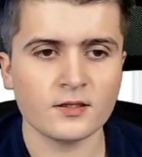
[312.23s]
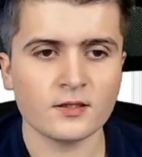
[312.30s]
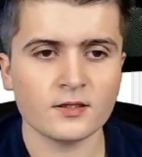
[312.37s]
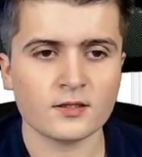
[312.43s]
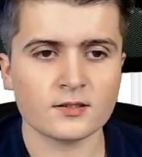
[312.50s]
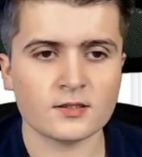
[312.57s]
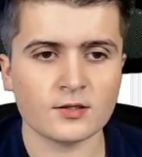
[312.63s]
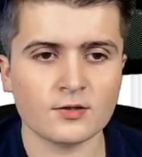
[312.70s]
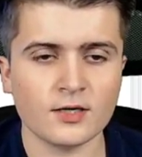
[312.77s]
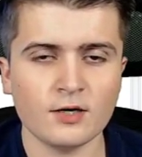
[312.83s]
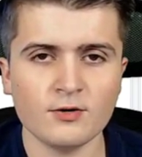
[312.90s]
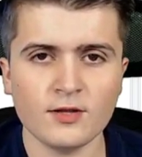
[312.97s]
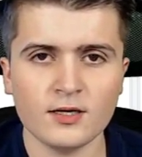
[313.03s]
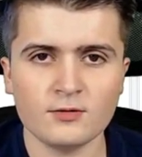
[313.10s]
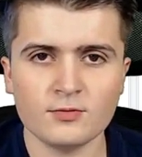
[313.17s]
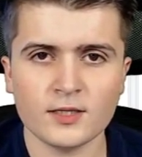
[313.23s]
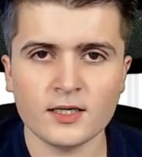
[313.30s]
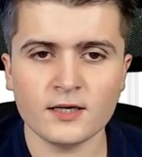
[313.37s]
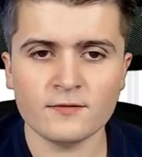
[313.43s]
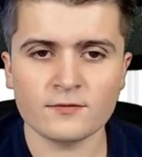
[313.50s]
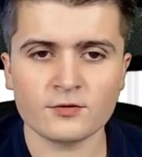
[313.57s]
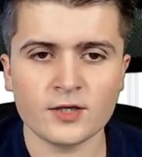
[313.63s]
So now that we
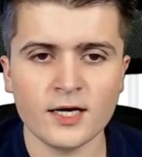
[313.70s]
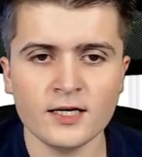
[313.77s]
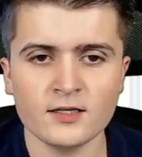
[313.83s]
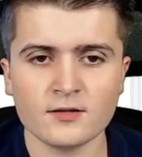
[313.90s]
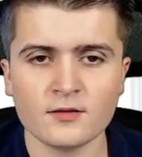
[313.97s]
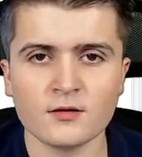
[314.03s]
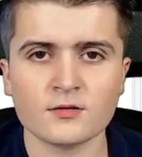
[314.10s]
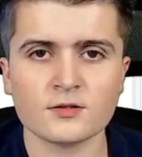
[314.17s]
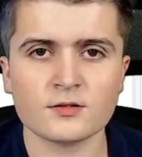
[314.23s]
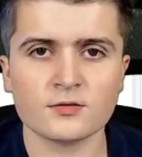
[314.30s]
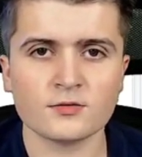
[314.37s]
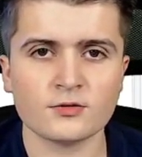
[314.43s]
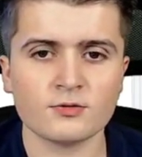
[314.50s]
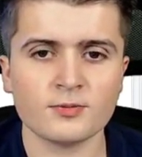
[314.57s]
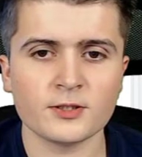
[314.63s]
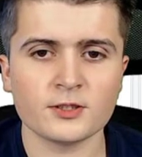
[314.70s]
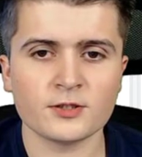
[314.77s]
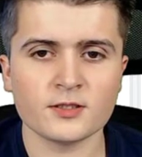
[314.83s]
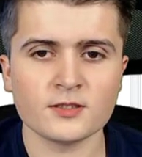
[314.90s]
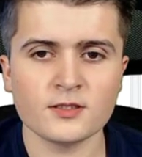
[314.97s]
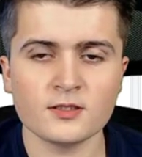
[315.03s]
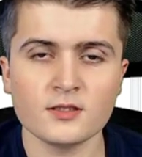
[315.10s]
have created those two group
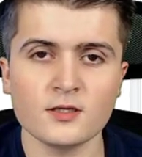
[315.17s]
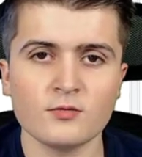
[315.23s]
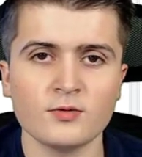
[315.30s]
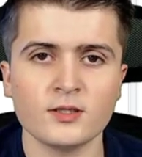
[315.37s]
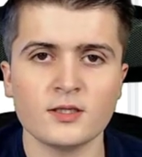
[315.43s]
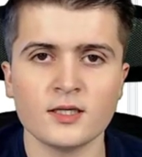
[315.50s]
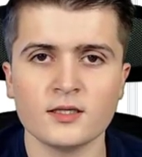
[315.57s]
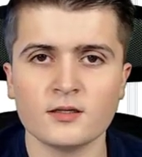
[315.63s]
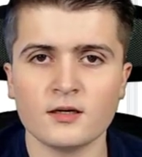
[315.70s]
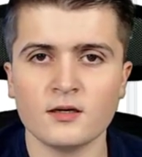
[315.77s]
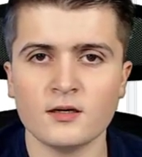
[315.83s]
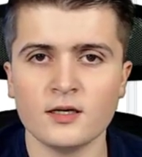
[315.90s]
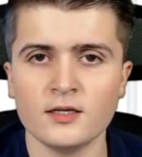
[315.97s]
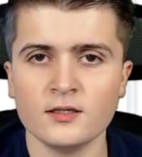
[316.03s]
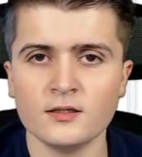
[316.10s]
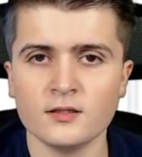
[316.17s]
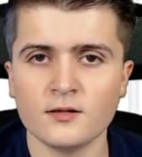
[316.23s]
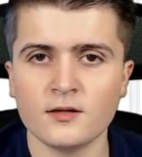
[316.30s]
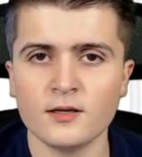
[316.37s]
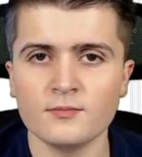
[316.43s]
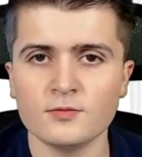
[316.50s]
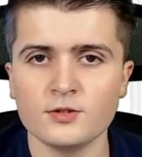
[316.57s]
addresses, we can link
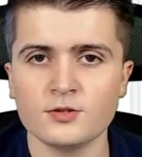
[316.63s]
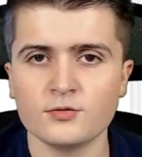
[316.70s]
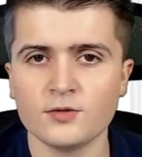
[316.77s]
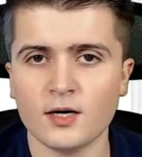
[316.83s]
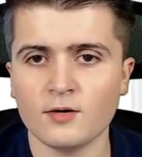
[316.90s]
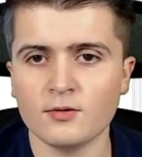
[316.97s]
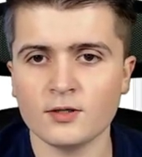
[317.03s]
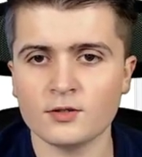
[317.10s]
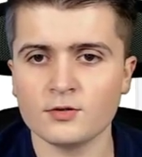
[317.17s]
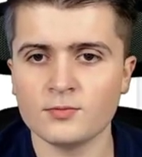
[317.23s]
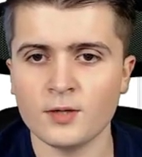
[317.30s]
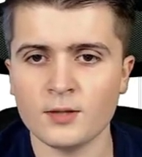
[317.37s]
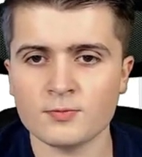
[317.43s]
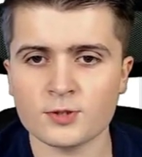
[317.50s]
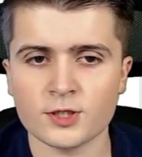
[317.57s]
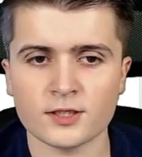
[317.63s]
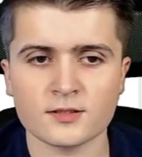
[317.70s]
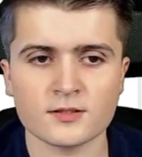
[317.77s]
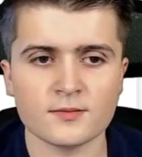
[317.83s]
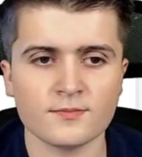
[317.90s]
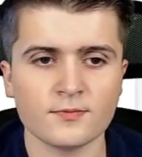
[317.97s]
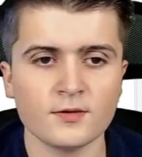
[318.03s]
them to our group objects.
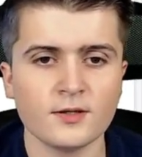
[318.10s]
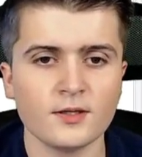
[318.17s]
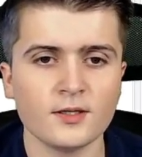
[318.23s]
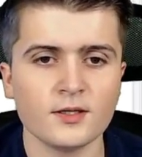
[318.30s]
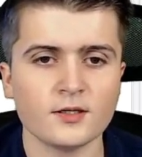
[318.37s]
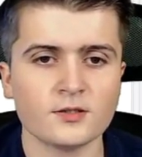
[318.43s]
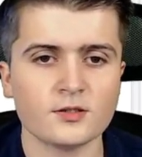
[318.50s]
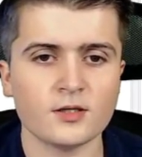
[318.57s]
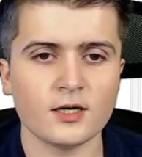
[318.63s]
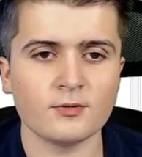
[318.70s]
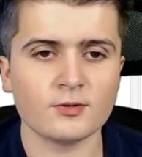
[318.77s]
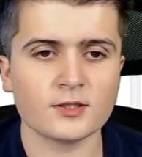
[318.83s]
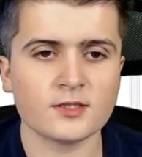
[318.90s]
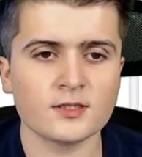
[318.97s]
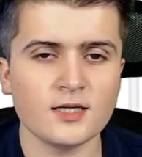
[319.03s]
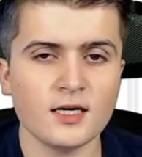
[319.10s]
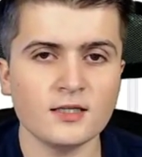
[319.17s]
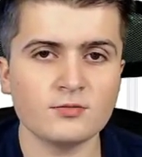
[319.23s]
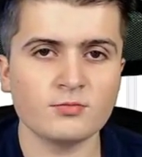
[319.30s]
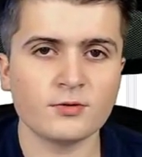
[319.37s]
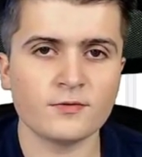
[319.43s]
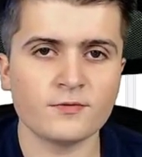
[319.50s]
So I will start
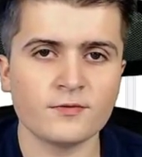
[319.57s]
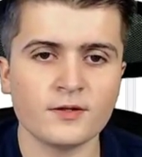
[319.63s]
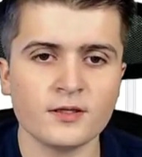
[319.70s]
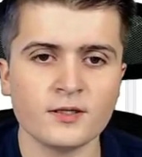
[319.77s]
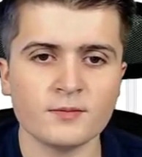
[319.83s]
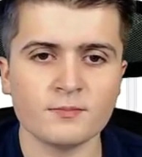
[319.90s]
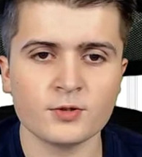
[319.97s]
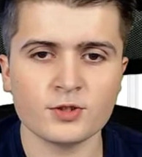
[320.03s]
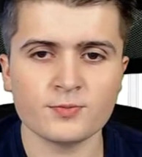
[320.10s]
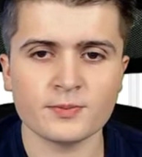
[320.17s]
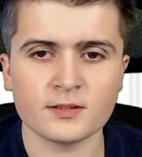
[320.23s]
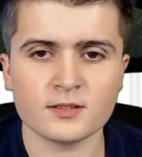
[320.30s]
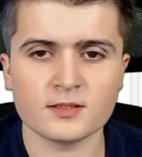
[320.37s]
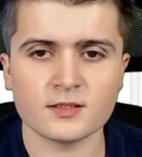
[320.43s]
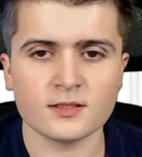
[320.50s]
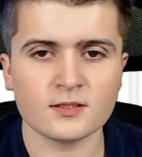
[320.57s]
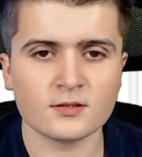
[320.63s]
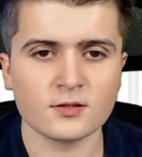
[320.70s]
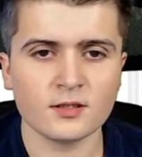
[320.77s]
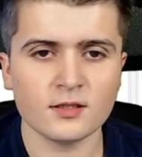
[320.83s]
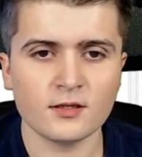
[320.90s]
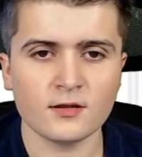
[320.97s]
with the push button
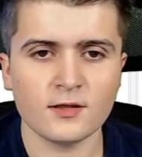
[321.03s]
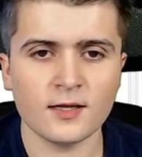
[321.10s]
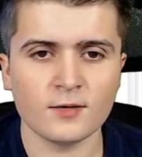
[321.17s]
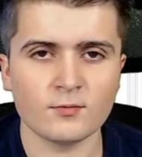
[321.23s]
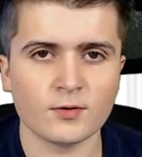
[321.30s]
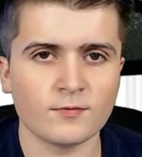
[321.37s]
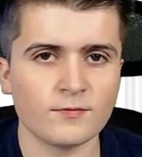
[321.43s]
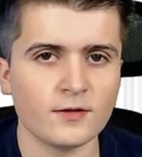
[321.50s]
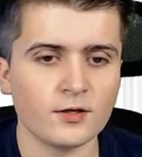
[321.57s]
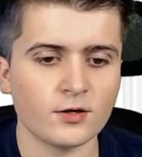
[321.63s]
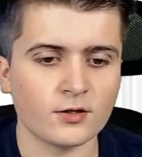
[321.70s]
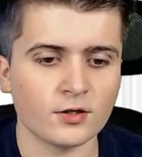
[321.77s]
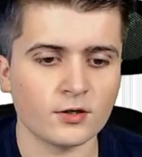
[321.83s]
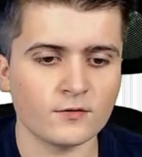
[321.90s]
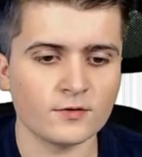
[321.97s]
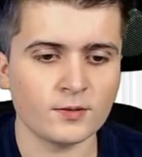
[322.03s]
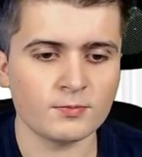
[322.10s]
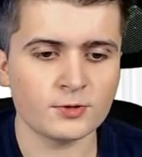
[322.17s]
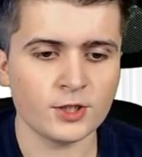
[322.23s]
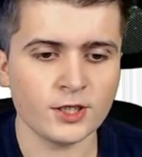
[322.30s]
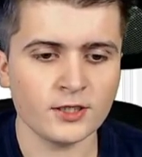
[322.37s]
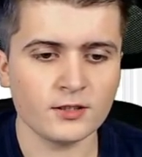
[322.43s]
sensor, there with the on-off
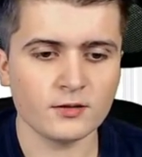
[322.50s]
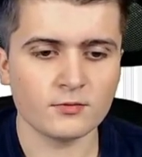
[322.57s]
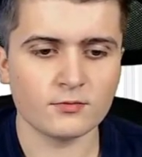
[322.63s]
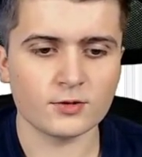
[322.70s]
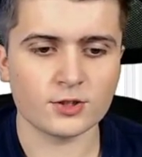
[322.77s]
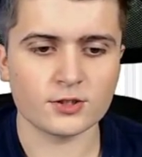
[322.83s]
object, which is